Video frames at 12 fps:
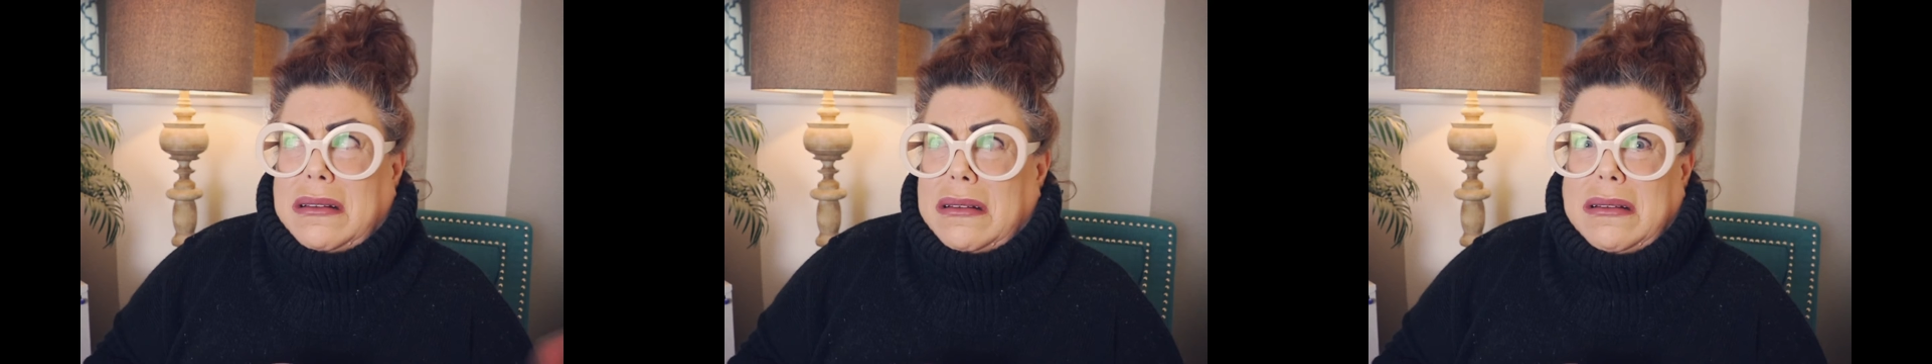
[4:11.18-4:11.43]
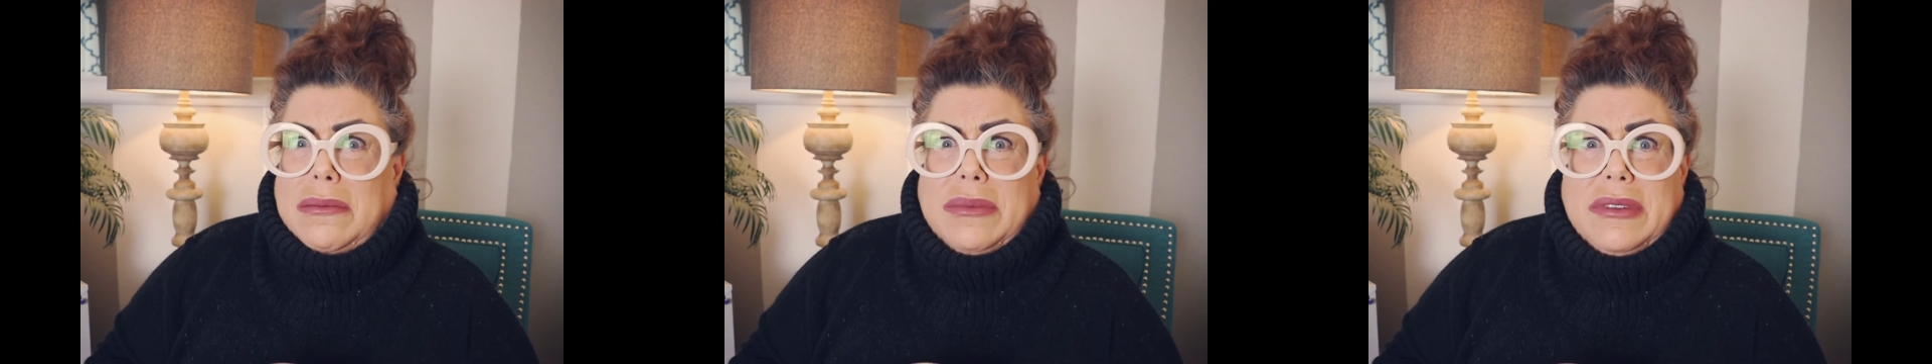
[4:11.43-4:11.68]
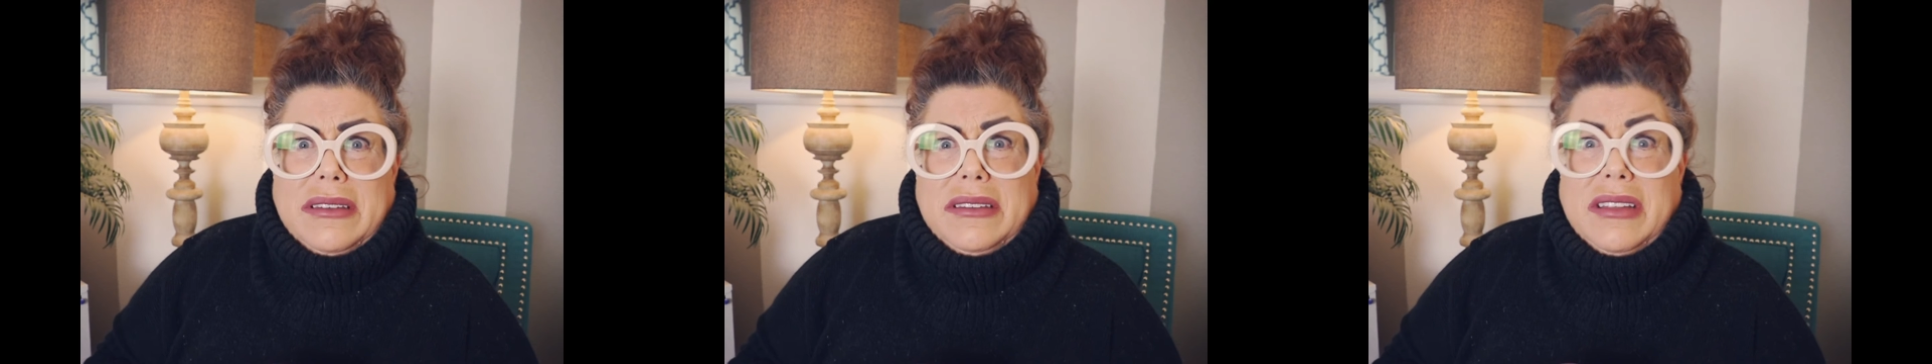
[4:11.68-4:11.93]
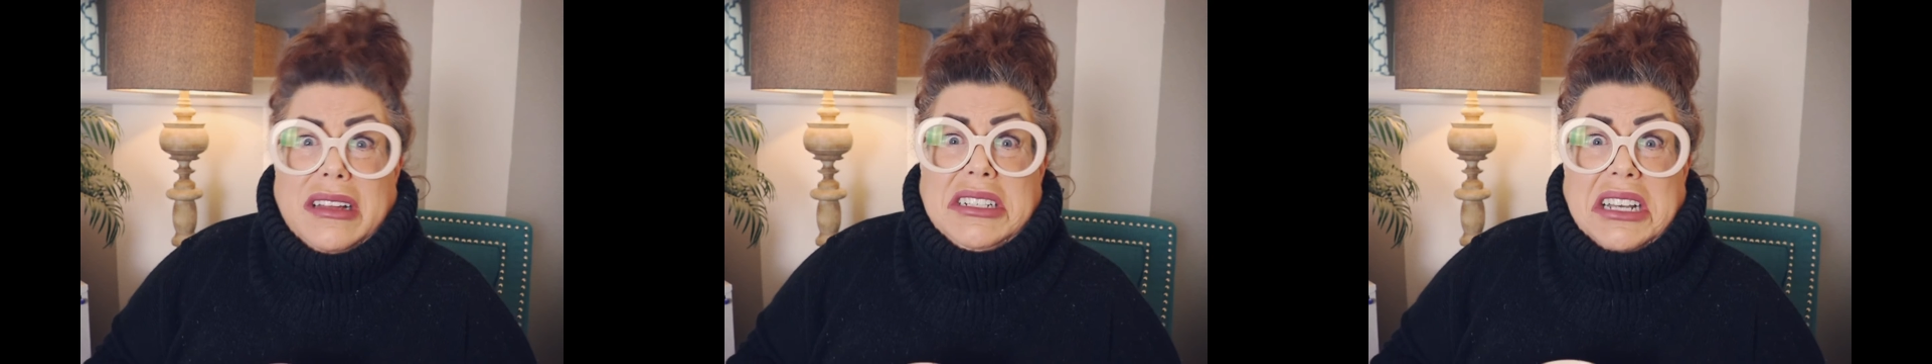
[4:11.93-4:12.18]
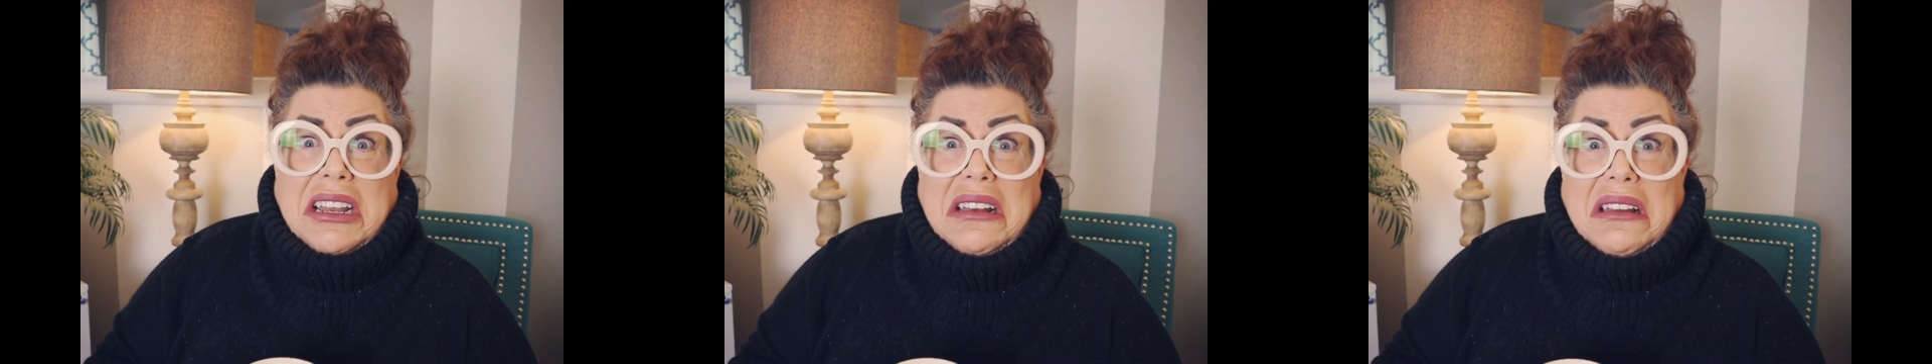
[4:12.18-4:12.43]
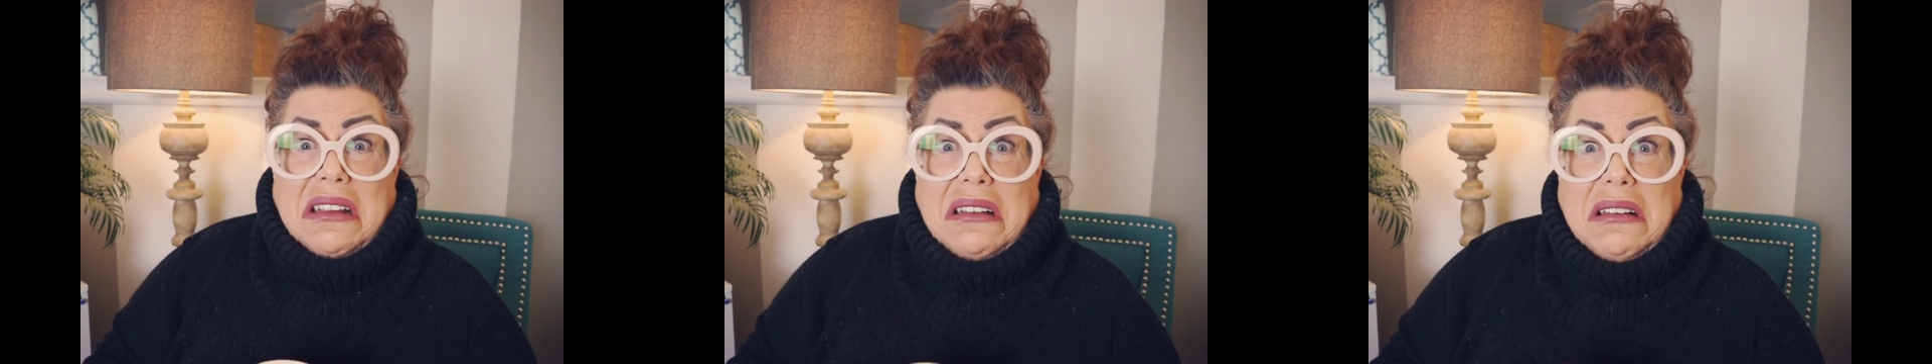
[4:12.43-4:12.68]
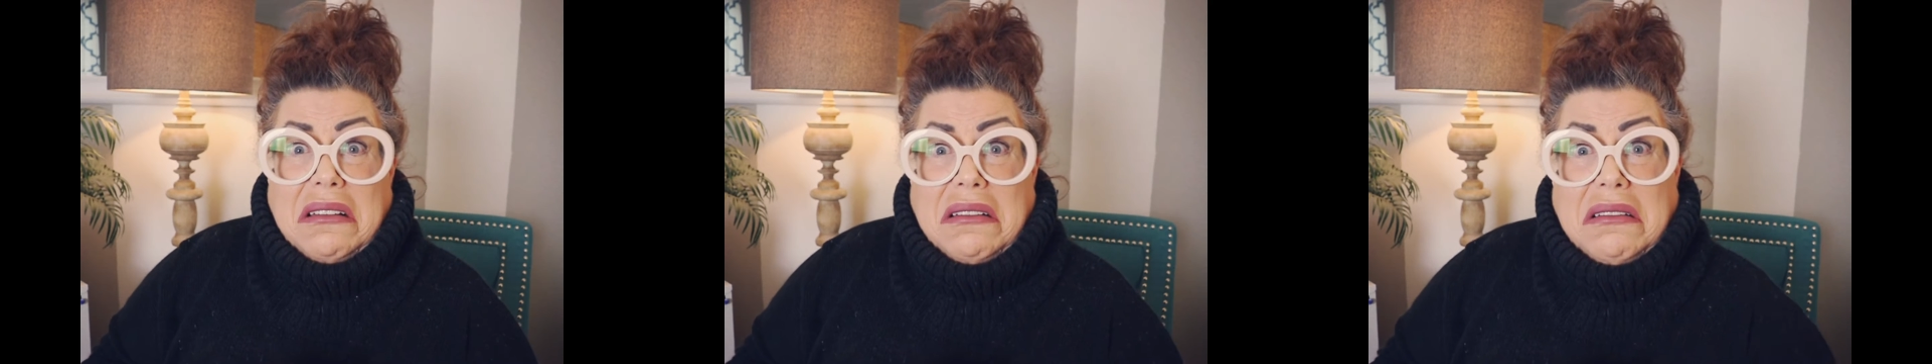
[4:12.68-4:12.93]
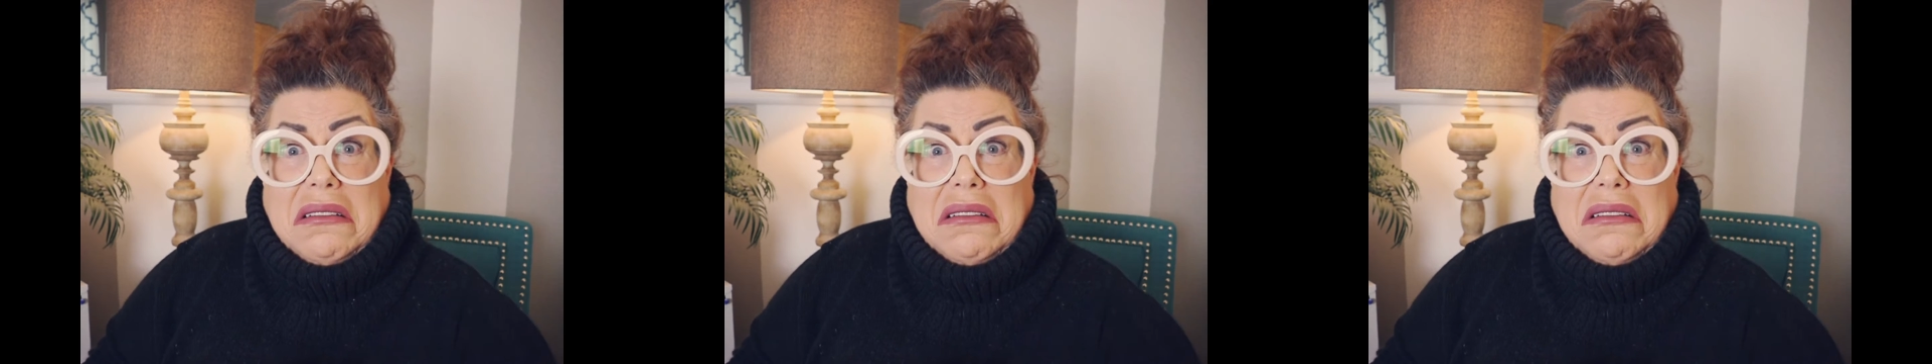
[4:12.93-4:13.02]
Oh, I'm such an idiot.